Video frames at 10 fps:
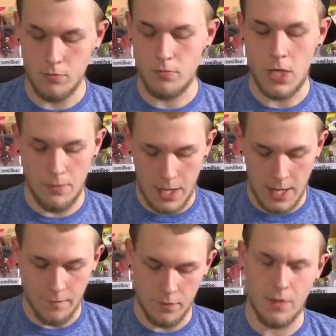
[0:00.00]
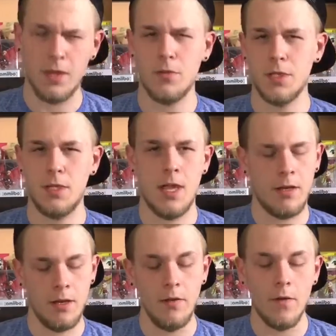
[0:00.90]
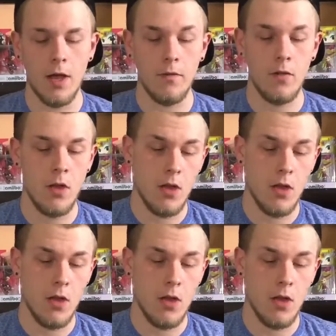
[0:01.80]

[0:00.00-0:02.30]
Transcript: not bad for, I think it was like $9.95.